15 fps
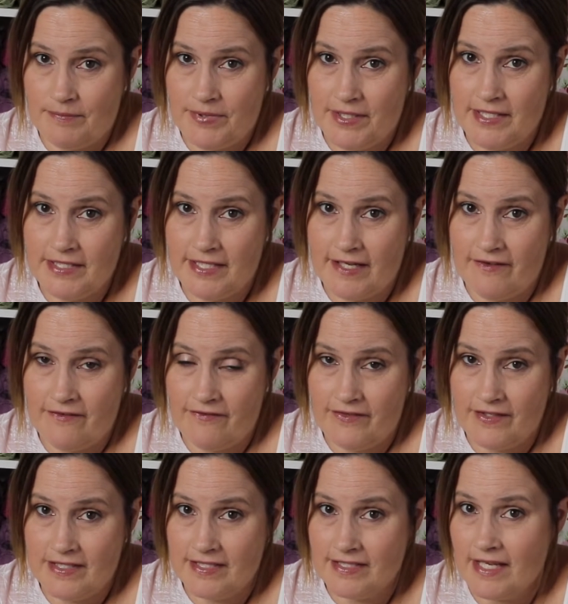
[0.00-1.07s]
PDF
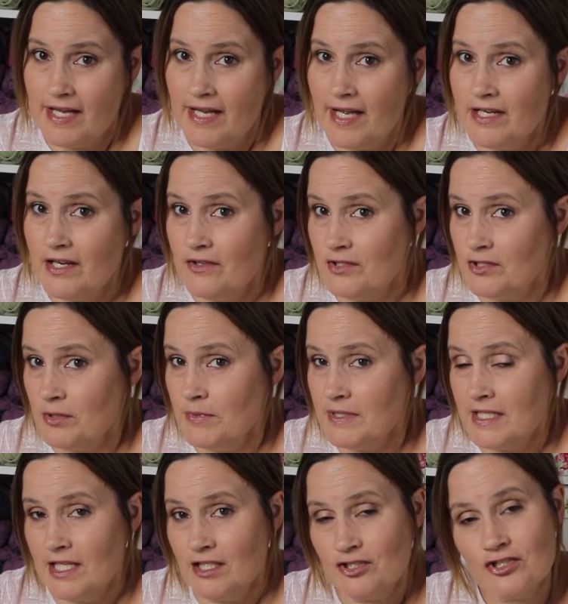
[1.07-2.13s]
design, the
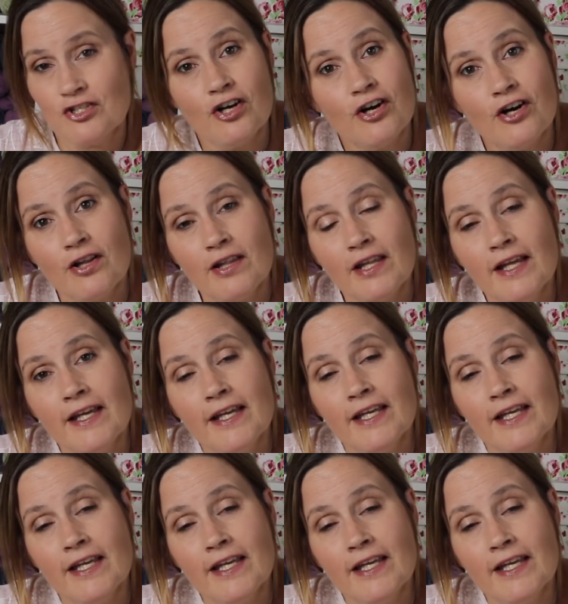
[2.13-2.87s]
Somerdale Shawl.